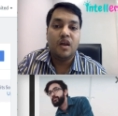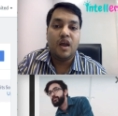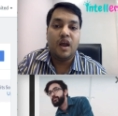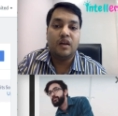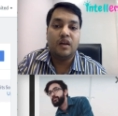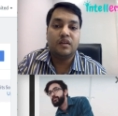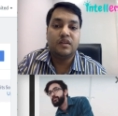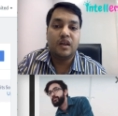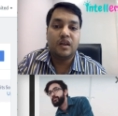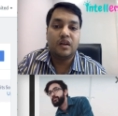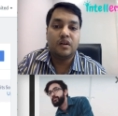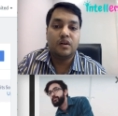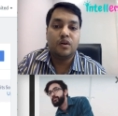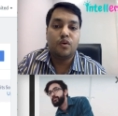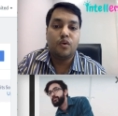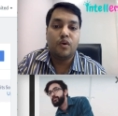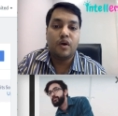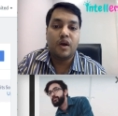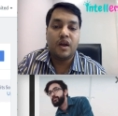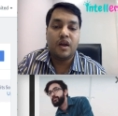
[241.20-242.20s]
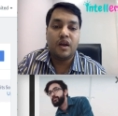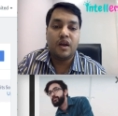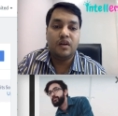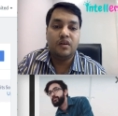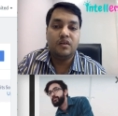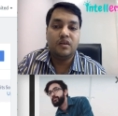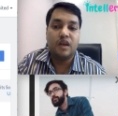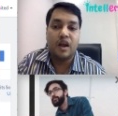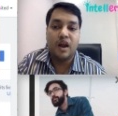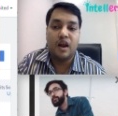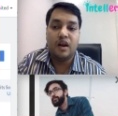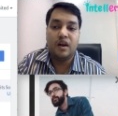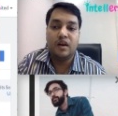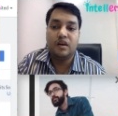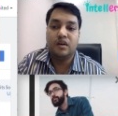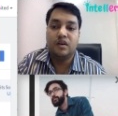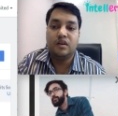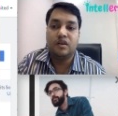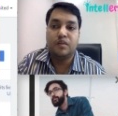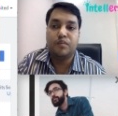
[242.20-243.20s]
and then go ahead
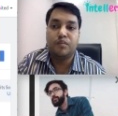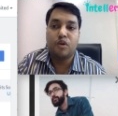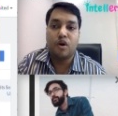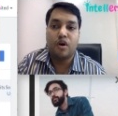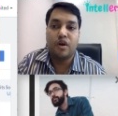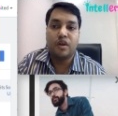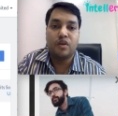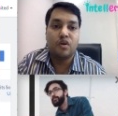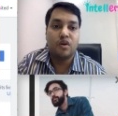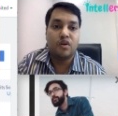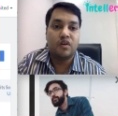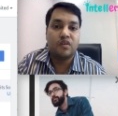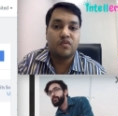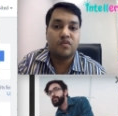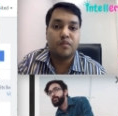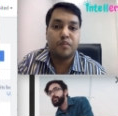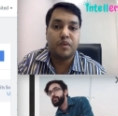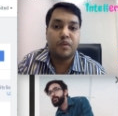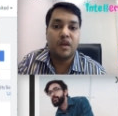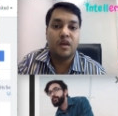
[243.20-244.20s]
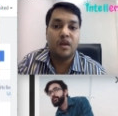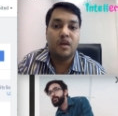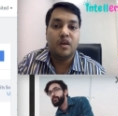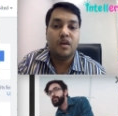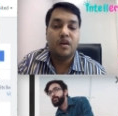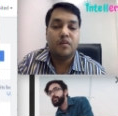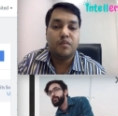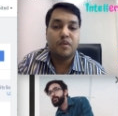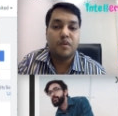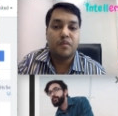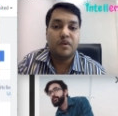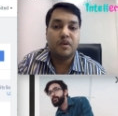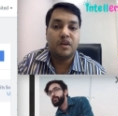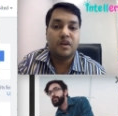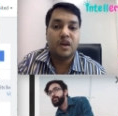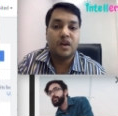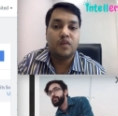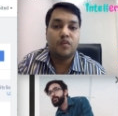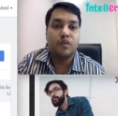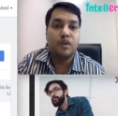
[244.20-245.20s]
and deploy your Razorpay payment
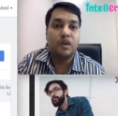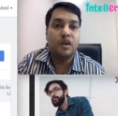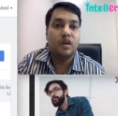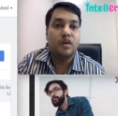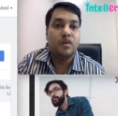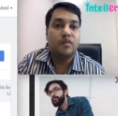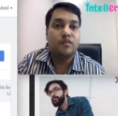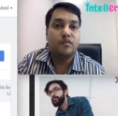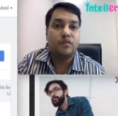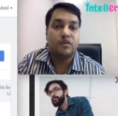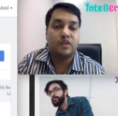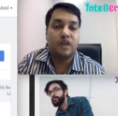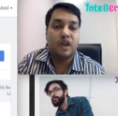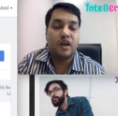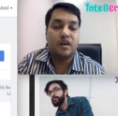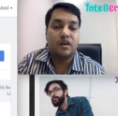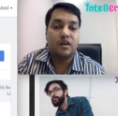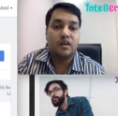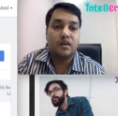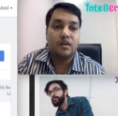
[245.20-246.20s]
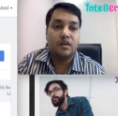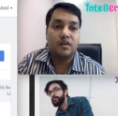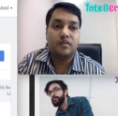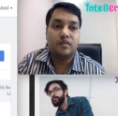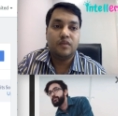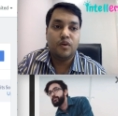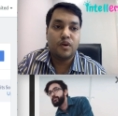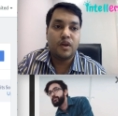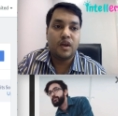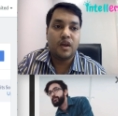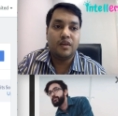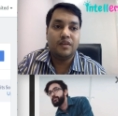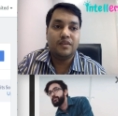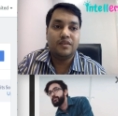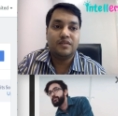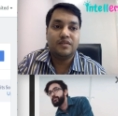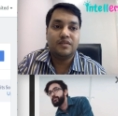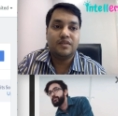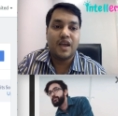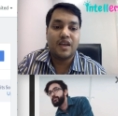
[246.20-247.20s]
gateway for that. Okay,
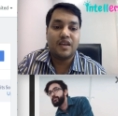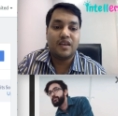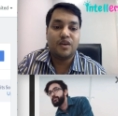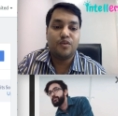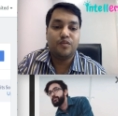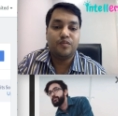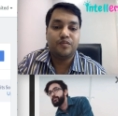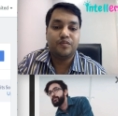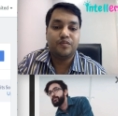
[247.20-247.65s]
thank you.